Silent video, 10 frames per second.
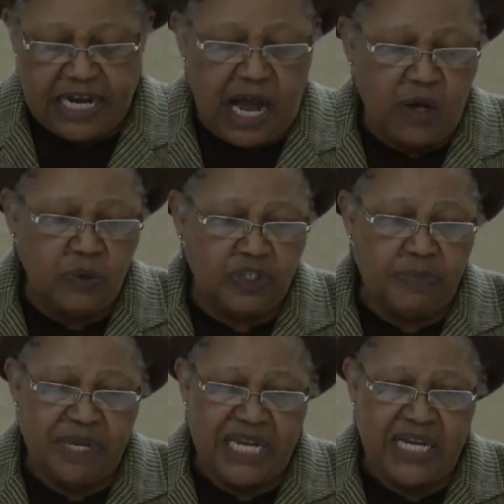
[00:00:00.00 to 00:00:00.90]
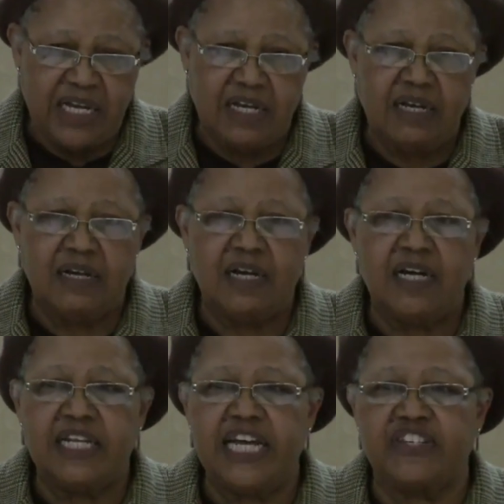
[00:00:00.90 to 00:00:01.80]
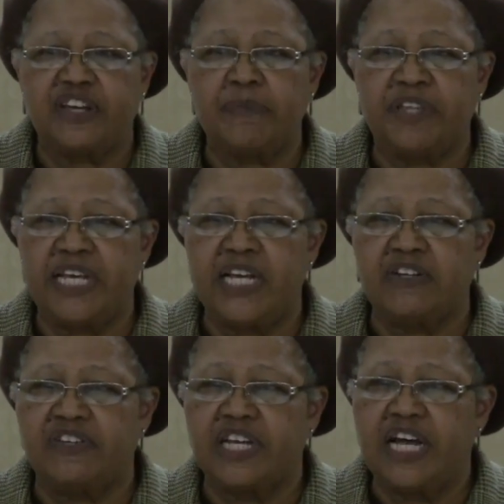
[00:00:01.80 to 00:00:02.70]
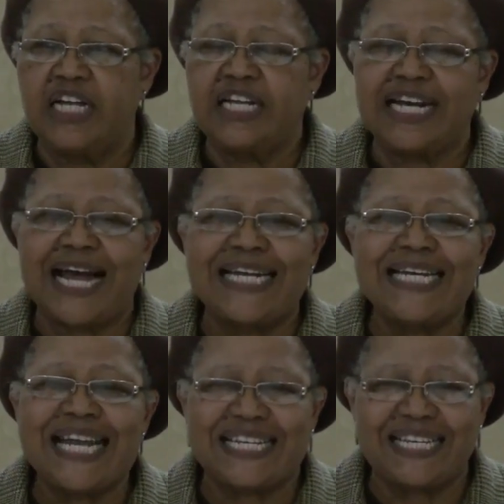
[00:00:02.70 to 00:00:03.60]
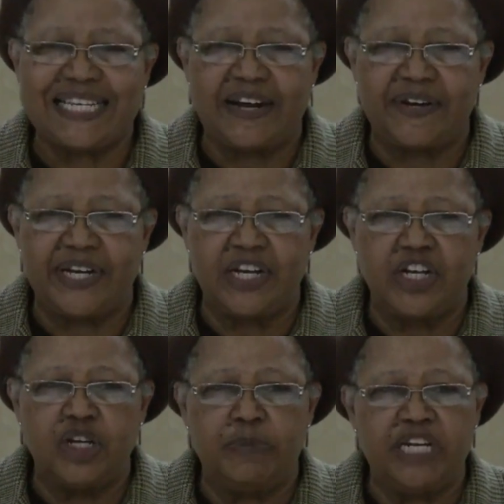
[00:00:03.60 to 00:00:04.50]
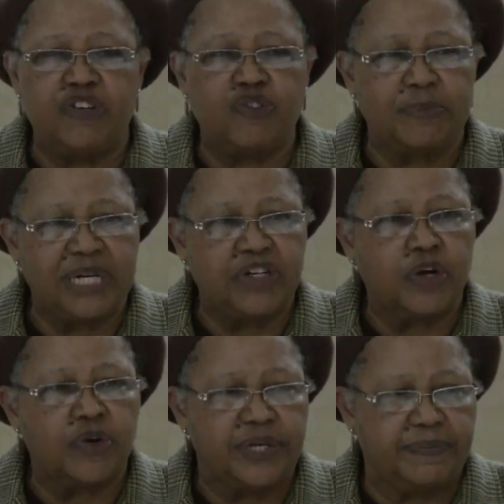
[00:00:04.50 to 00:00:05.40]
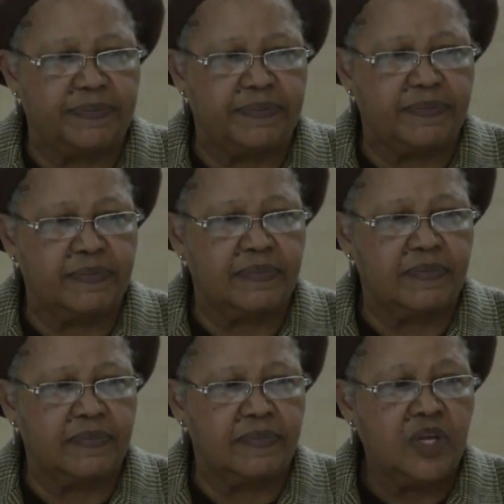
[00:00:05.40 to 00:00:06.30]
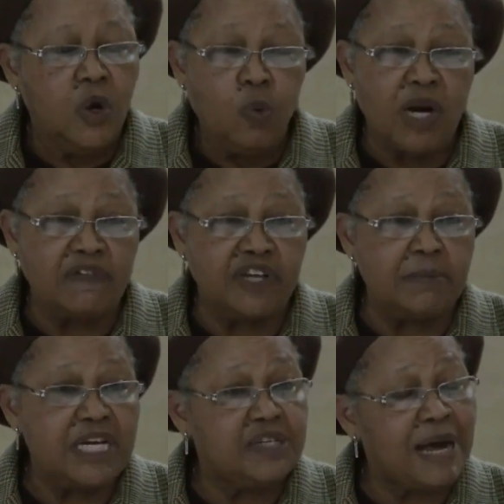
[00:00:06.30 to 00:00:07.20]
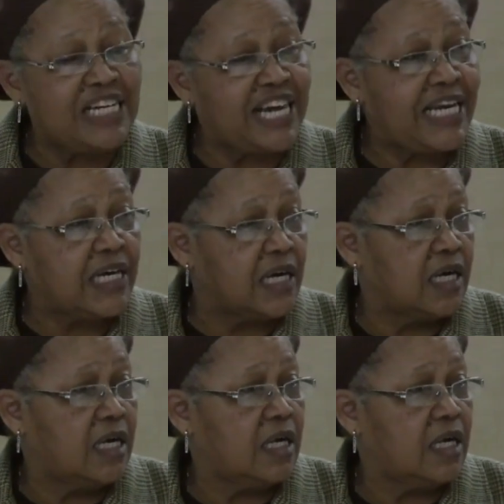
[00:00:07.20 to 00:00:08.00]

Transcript: Now, to me, there are some things that are necessary to be discriminatory. One of them is my gender.